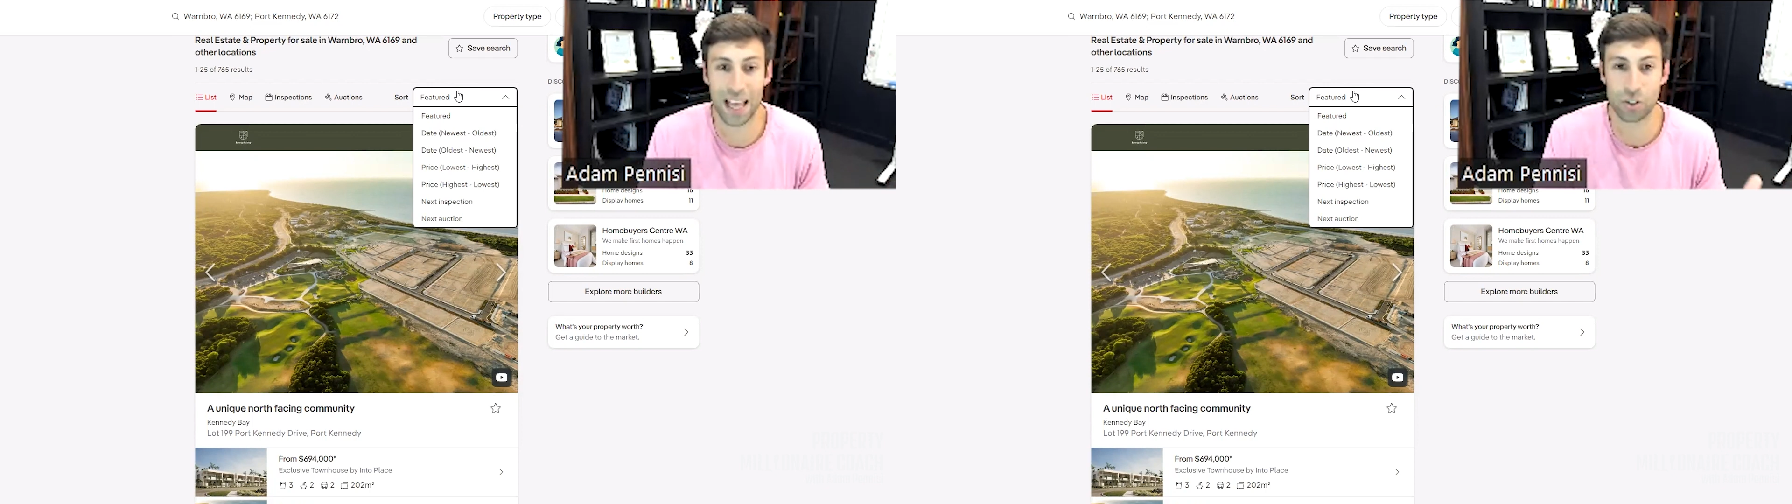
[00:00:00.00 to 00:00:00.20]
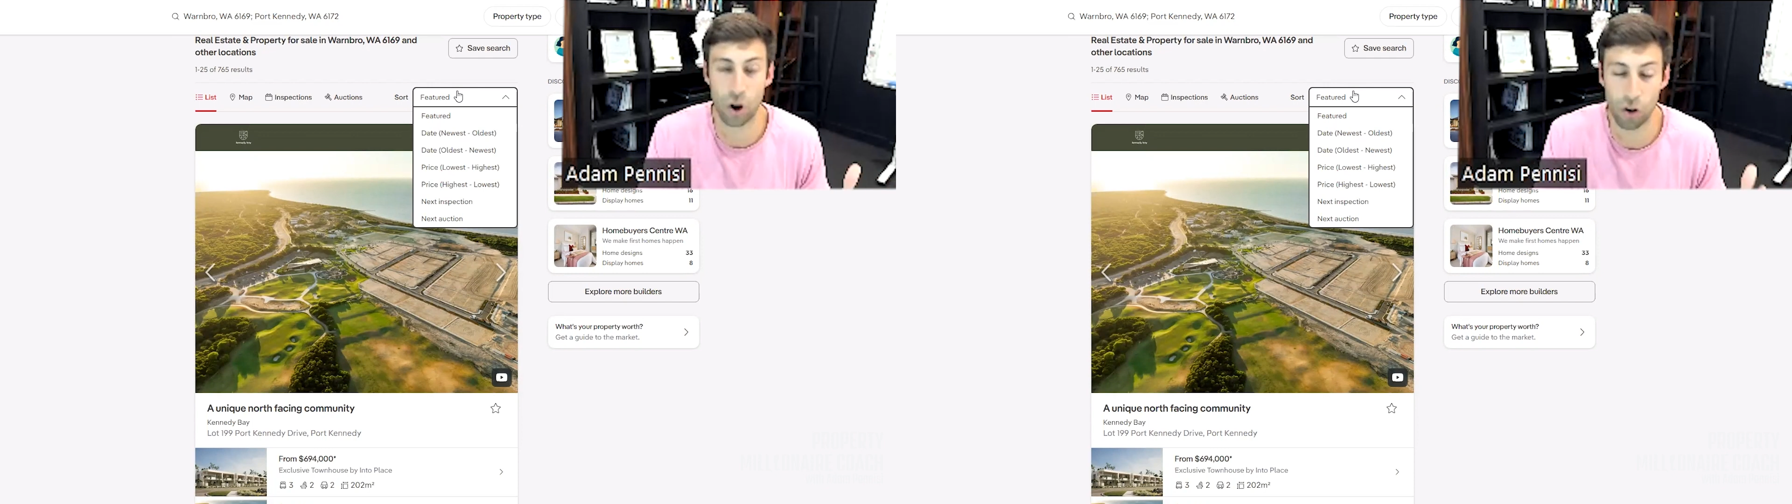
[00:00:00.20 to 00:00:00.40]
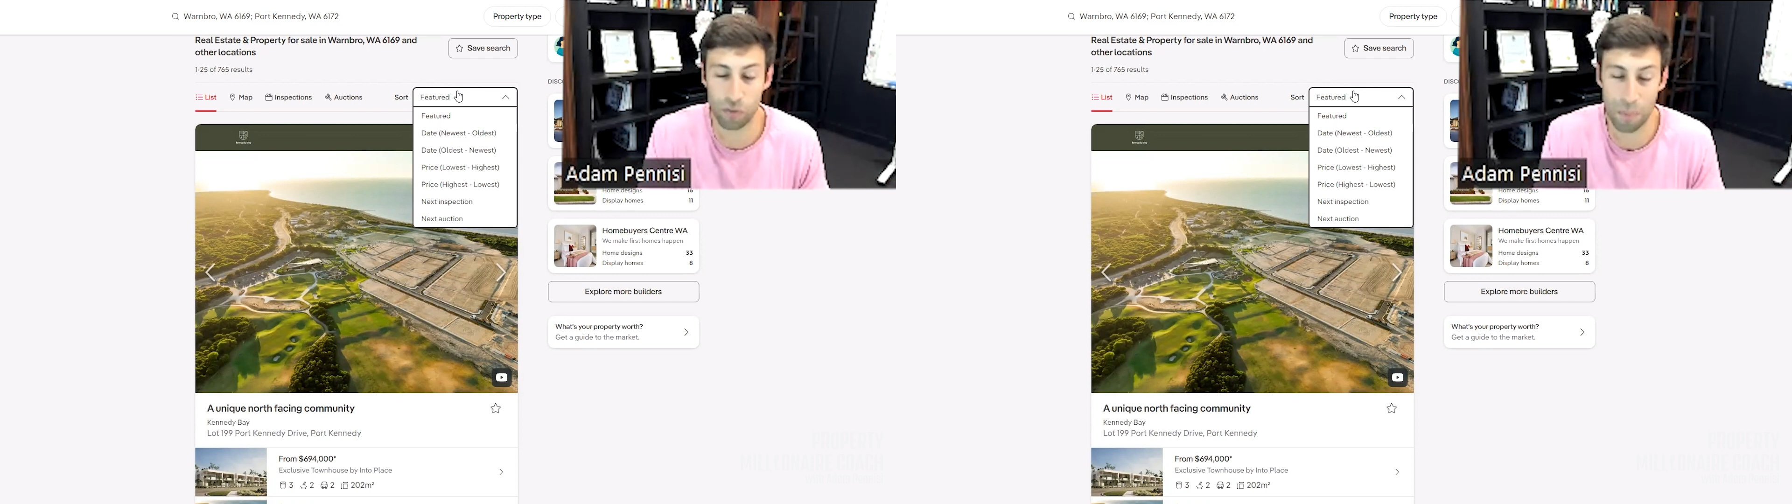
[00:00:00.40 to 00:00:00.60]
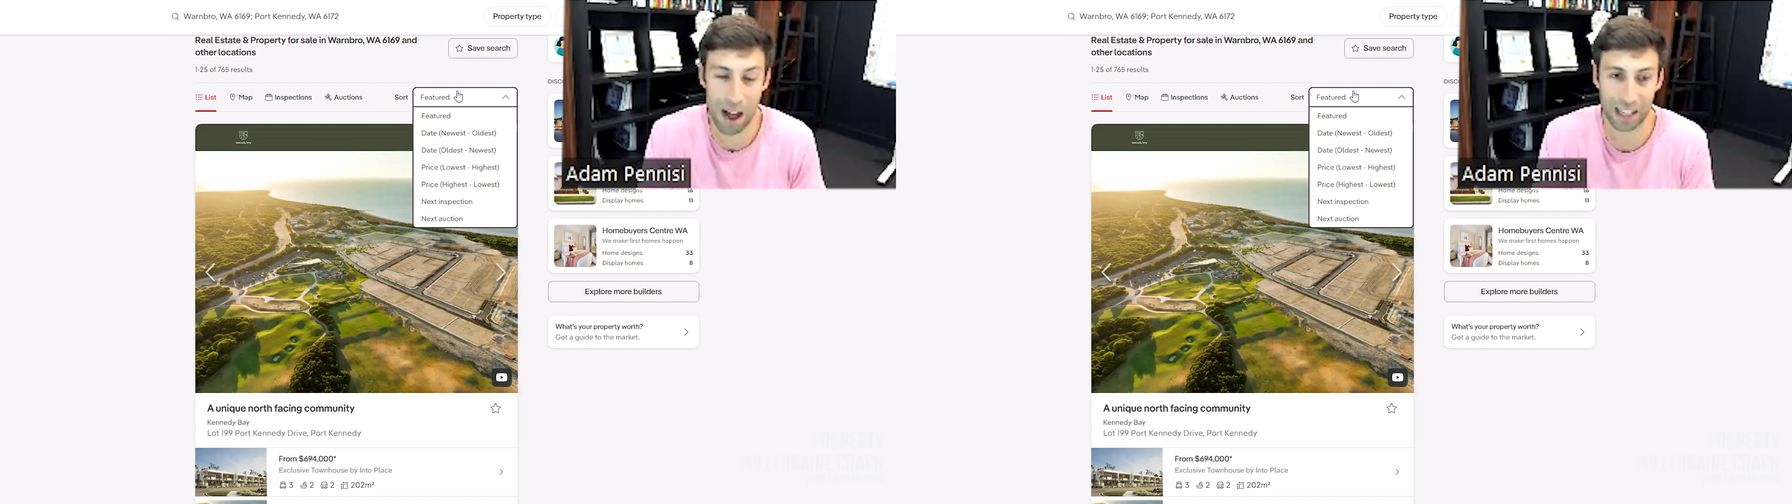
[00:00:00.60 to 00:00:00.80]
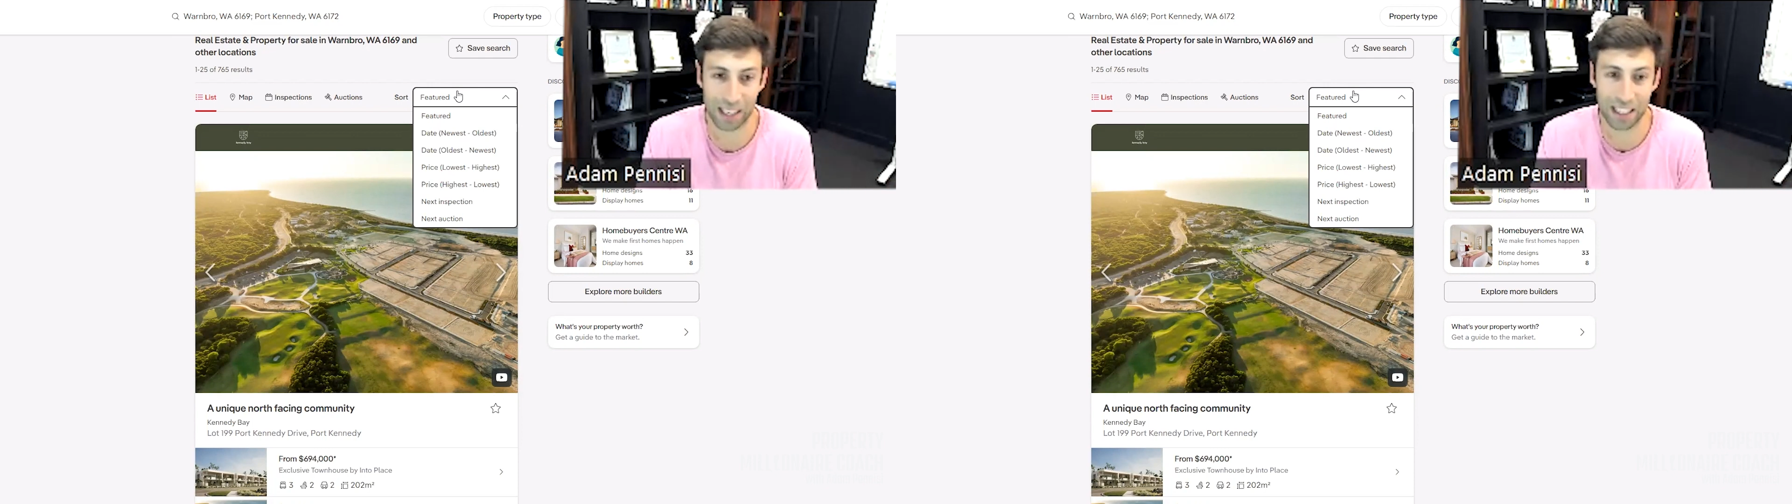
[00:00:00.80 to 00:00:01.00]
that's off
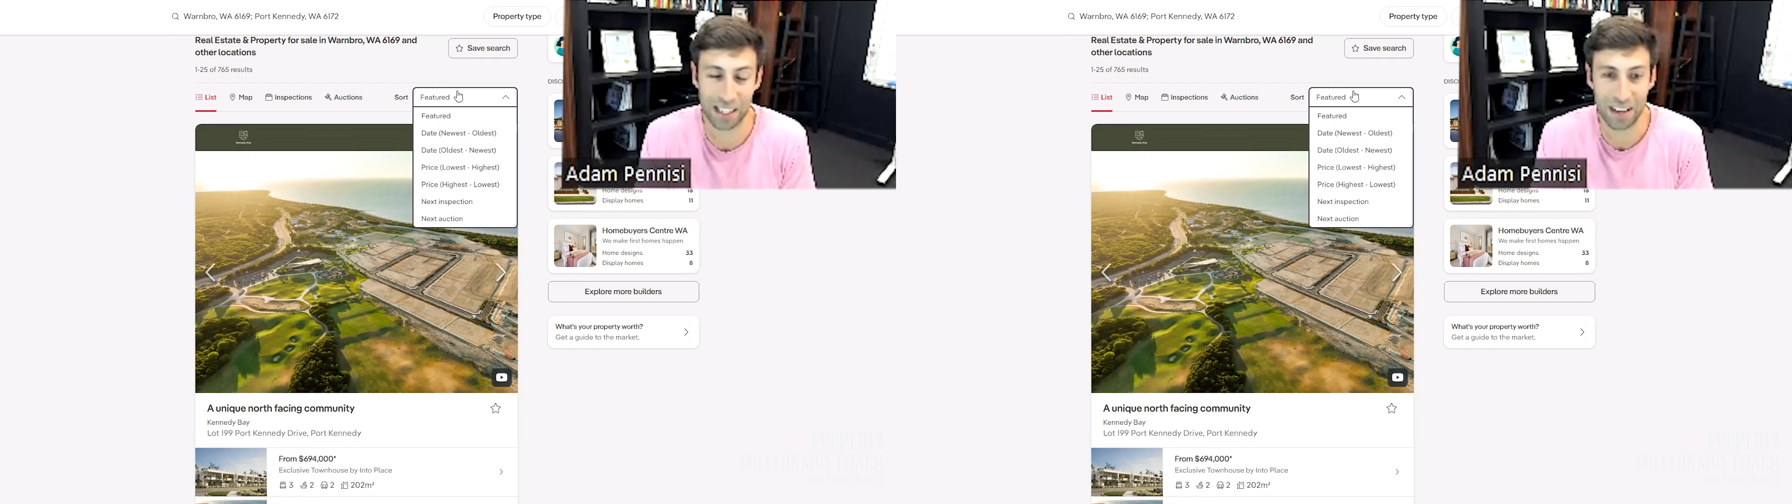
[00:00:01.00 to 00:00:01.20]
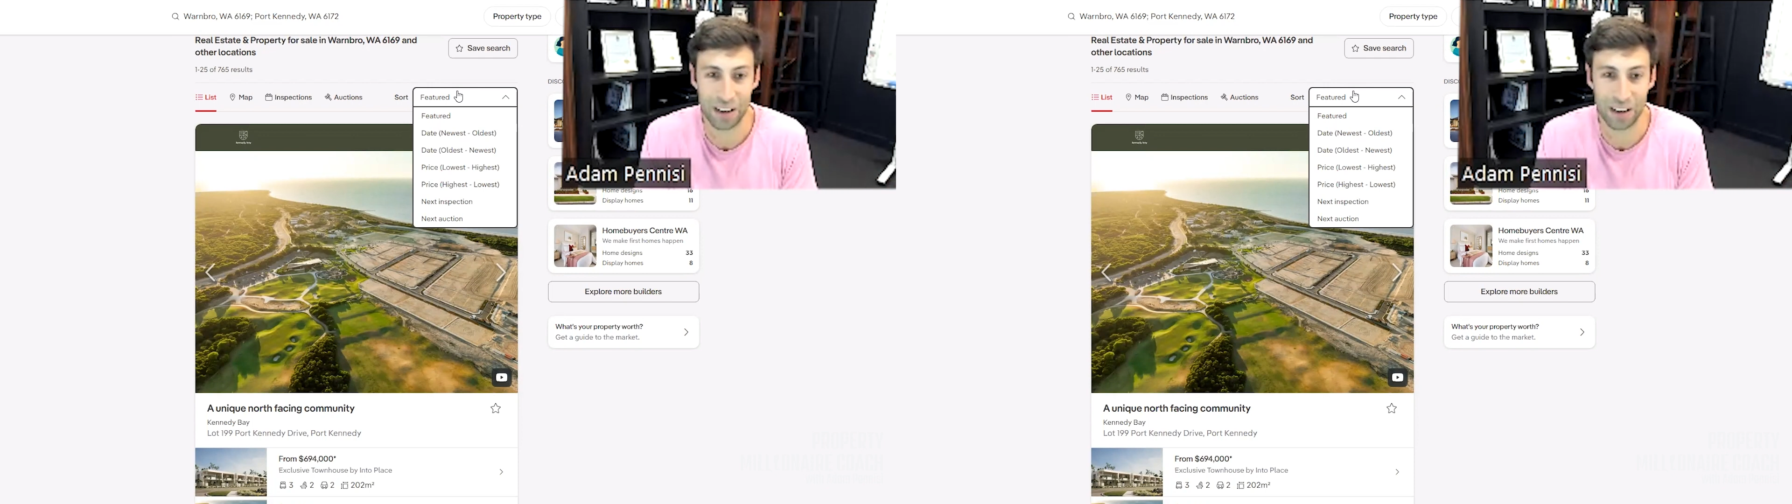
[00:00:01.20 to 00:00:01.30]
market,